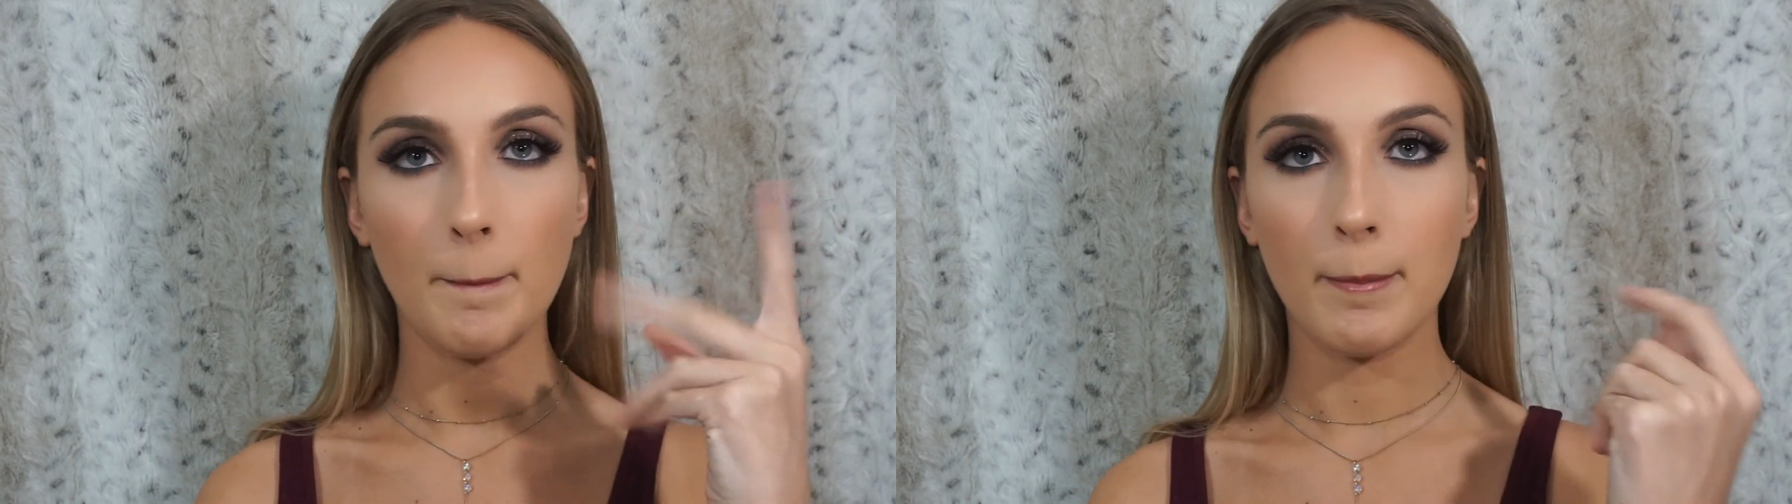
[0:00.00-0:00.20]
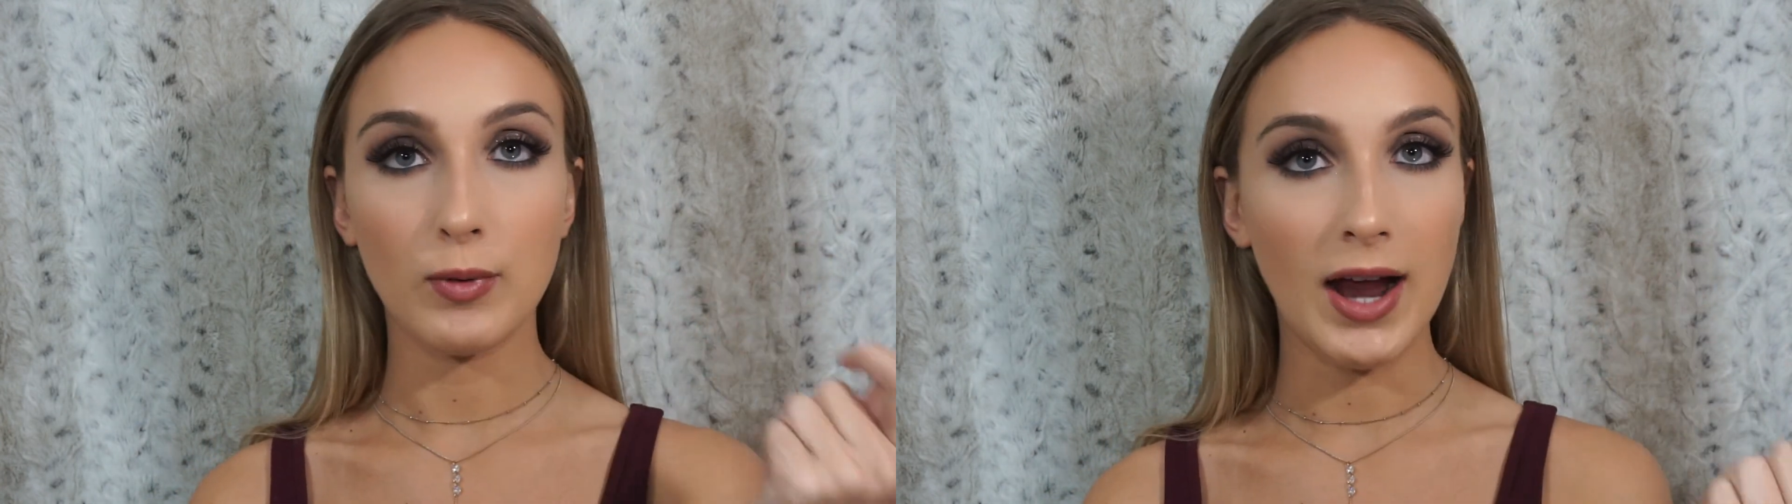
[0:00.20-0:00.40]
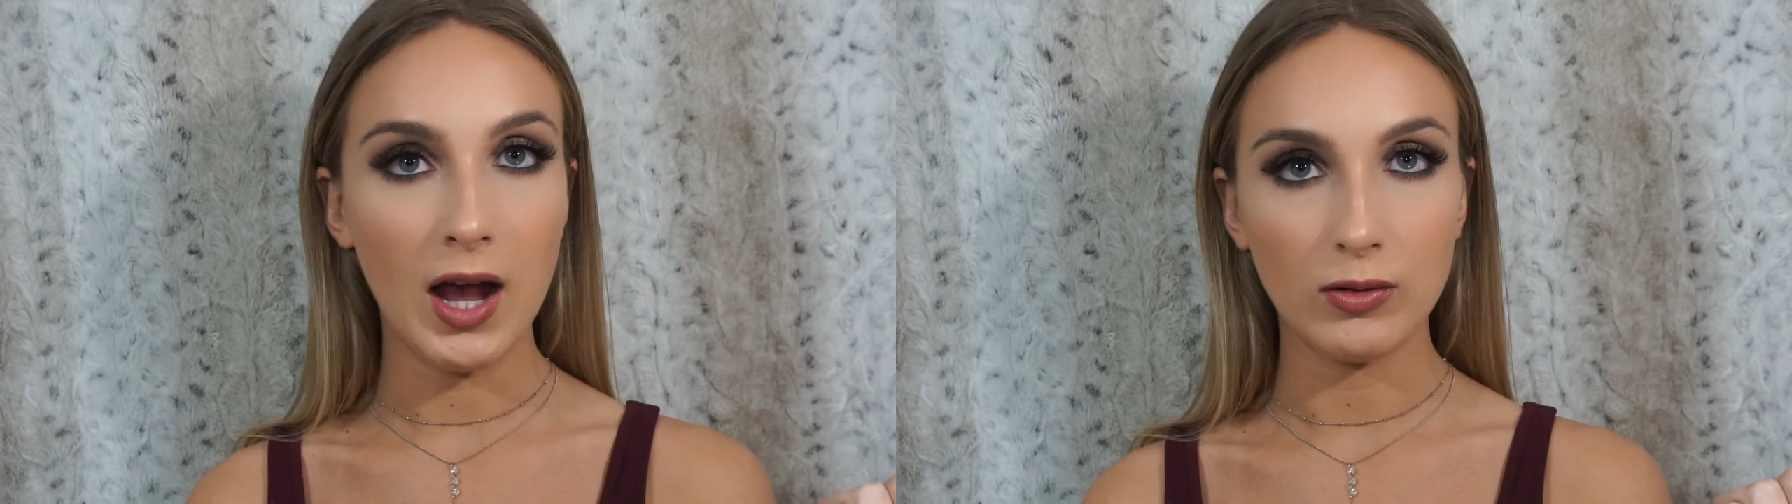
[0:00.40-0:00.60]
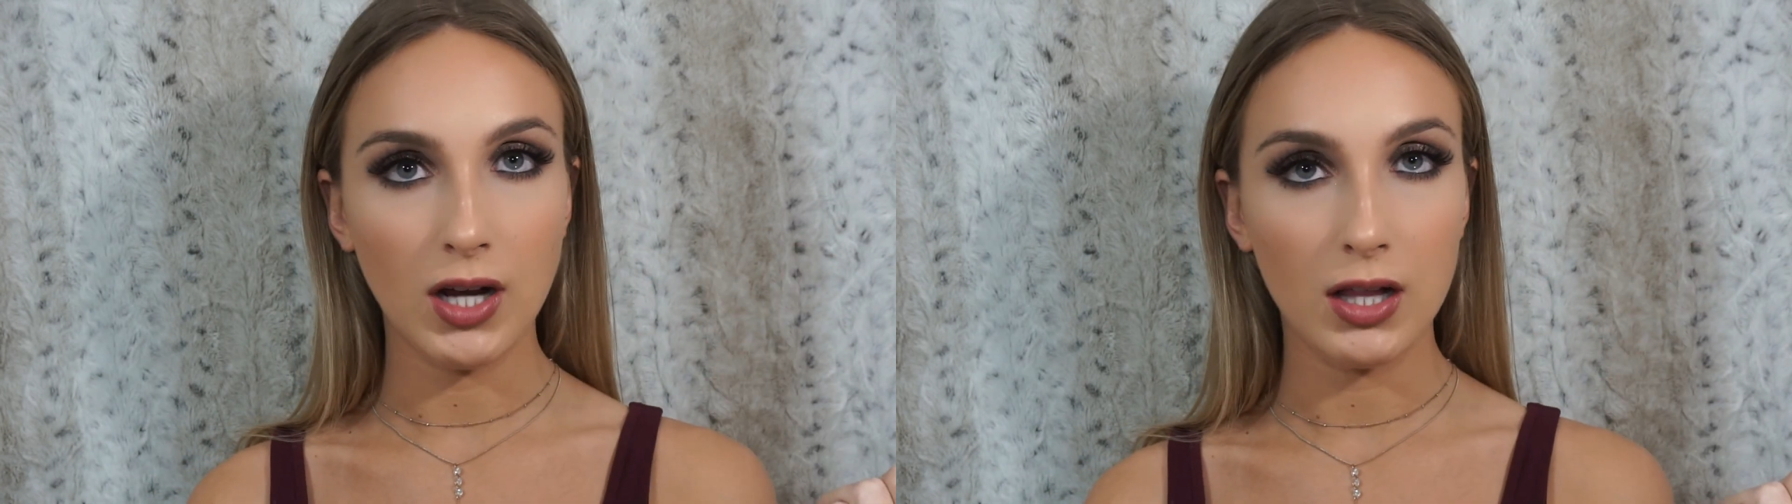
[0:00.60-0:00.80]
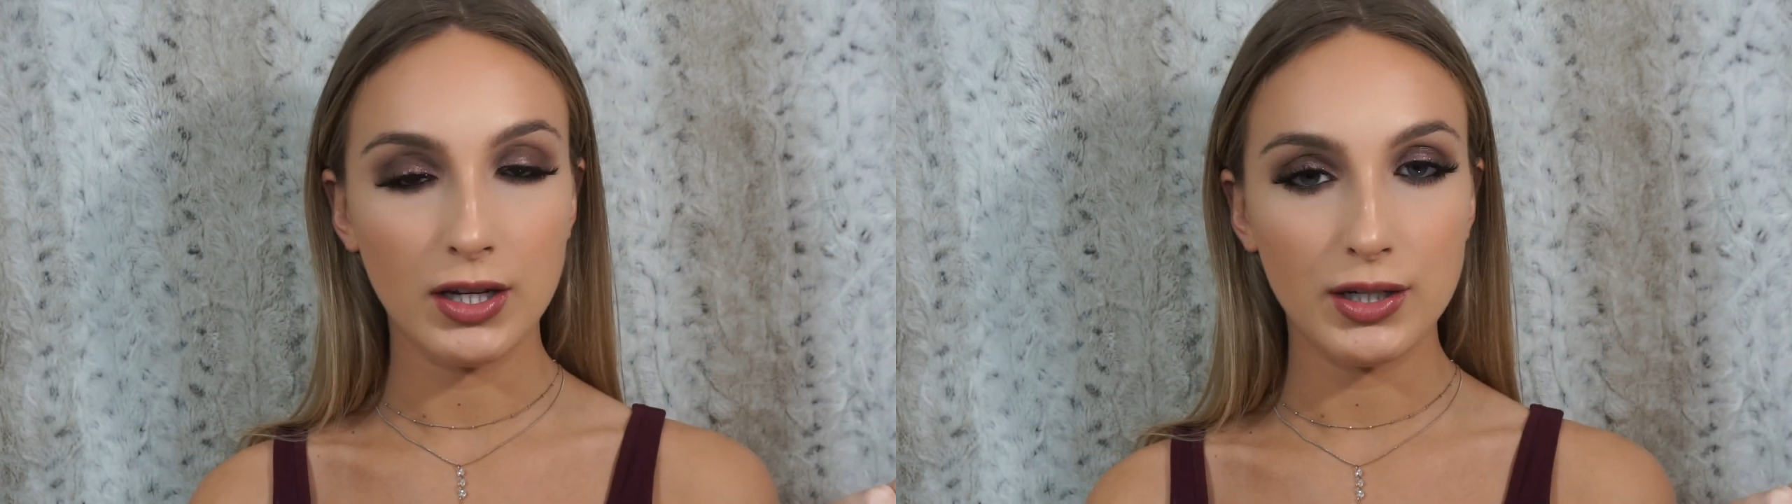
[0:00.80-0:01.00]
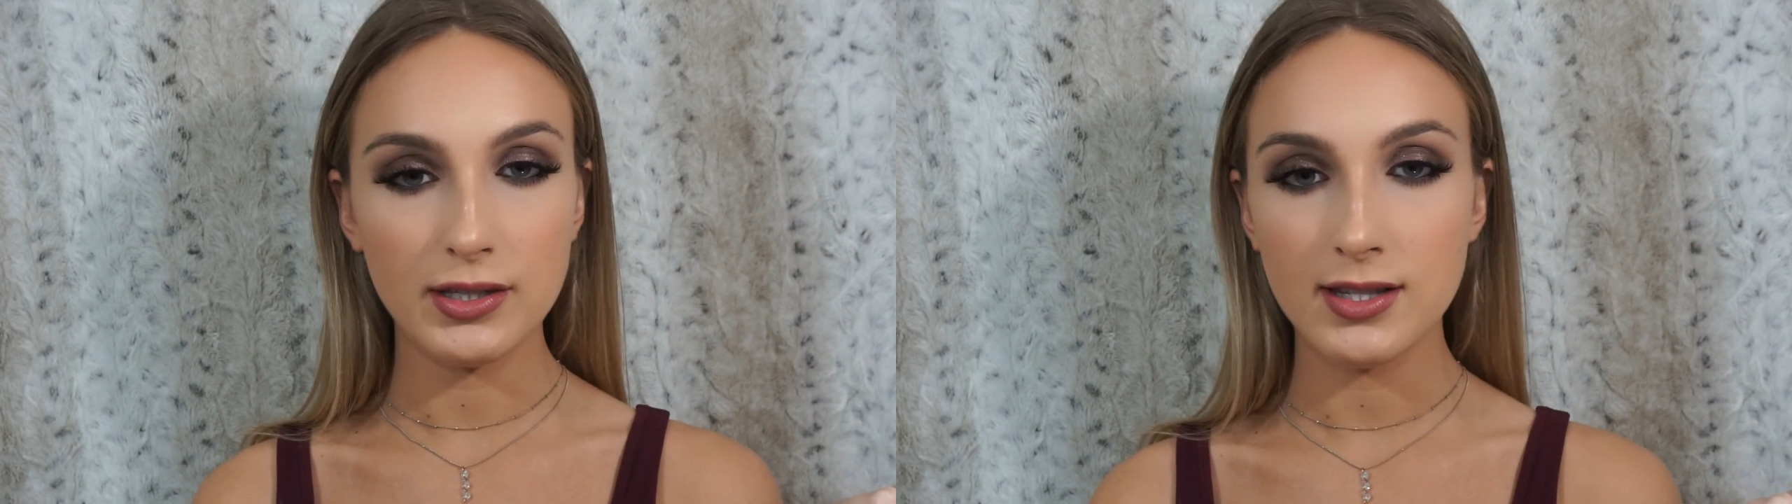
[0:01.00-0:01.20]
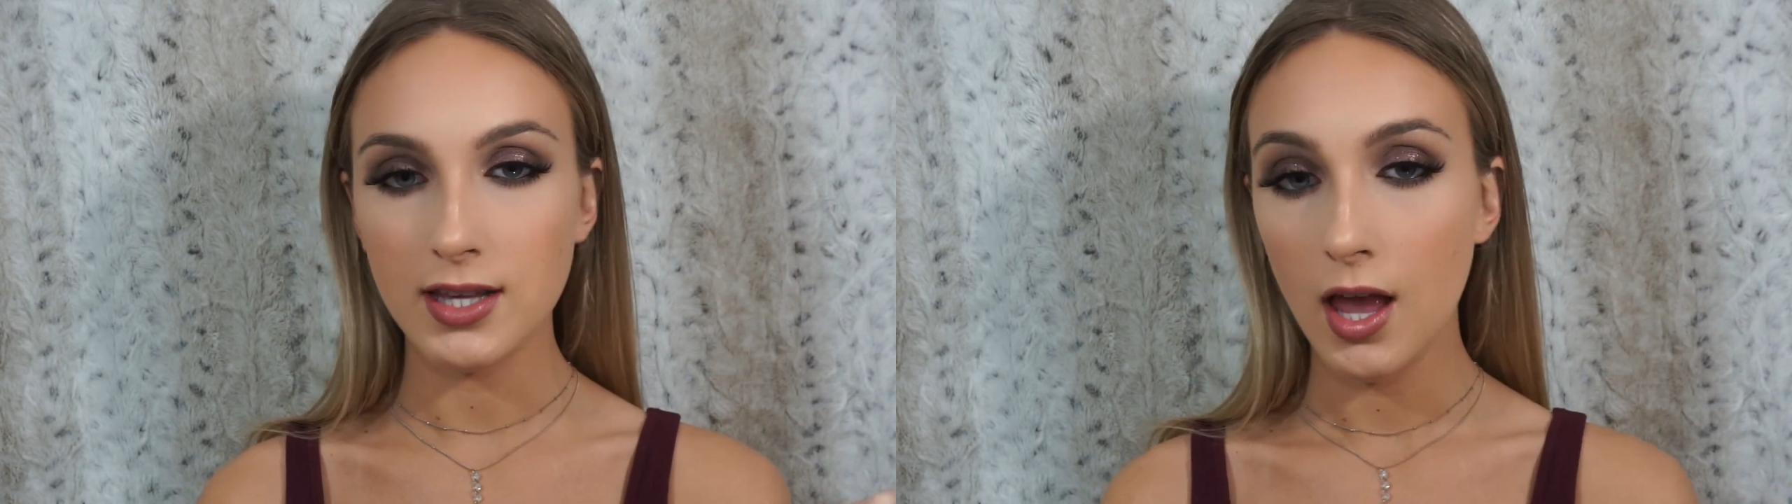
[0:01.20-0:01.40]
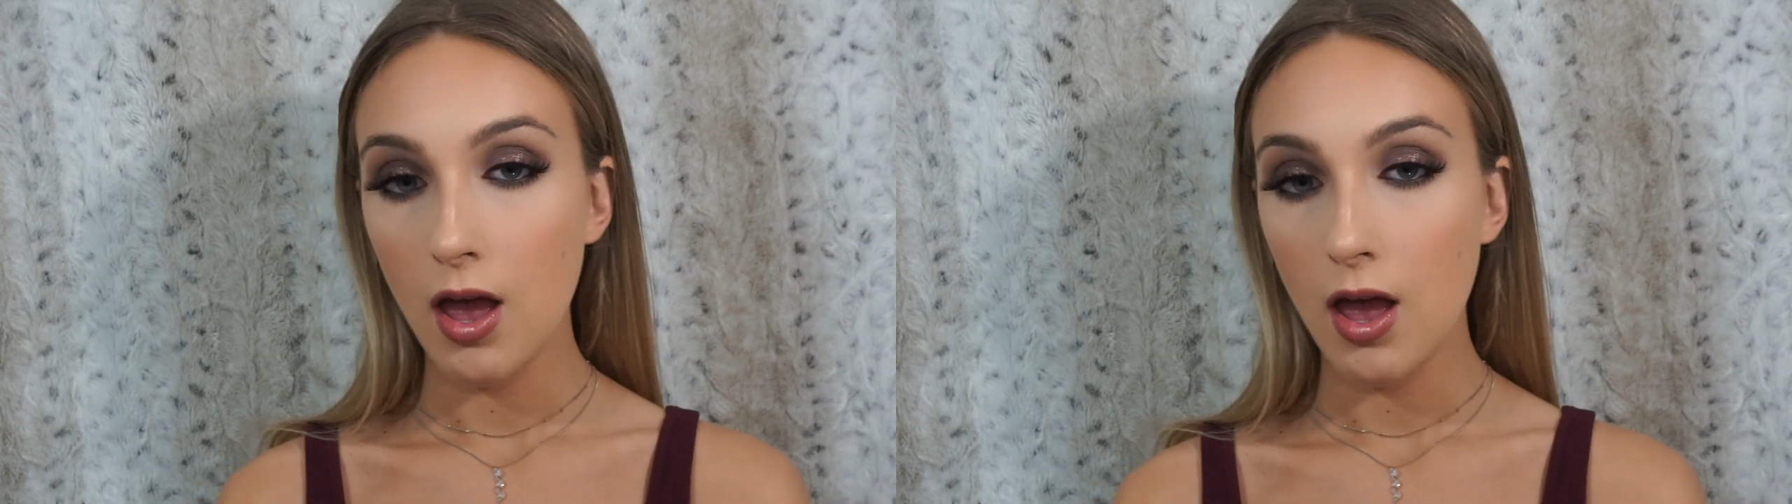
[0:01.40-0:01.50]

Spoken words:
brown colors.